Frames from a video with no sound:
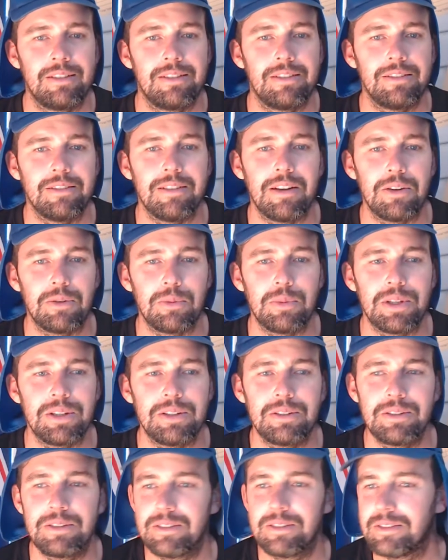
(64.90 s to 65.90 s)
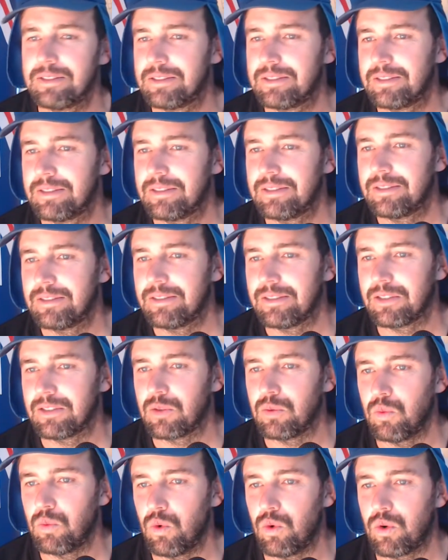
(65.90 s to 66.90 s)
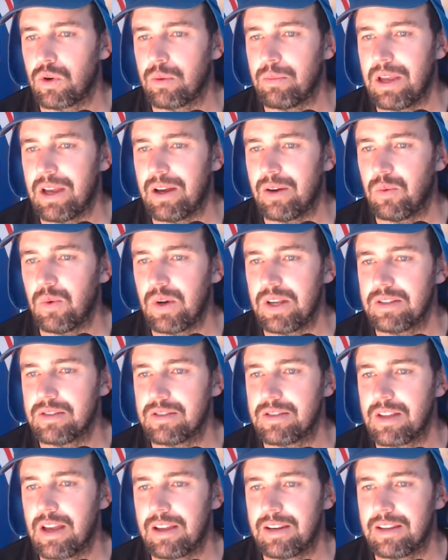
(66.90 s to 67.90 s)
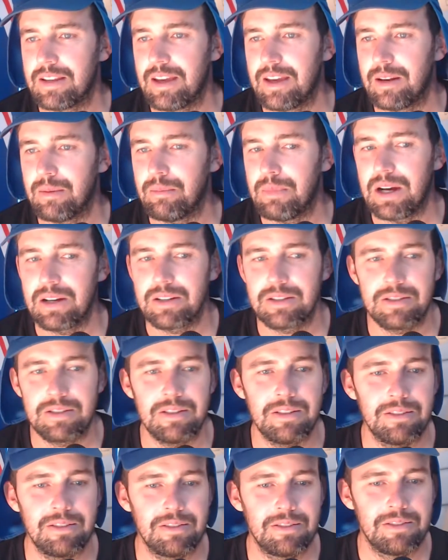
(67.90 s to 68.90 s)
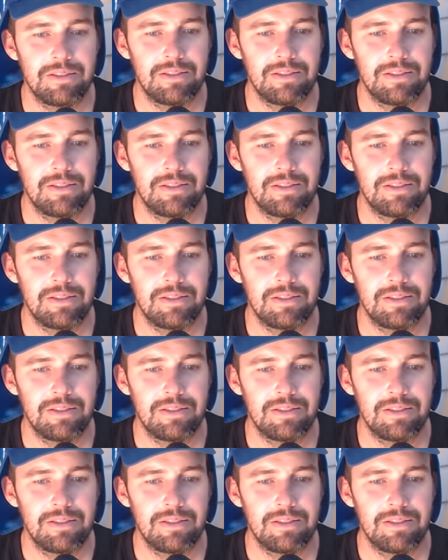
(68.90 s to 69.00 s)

You know what I mean? I got Walkabout Wednesday to get amongst it.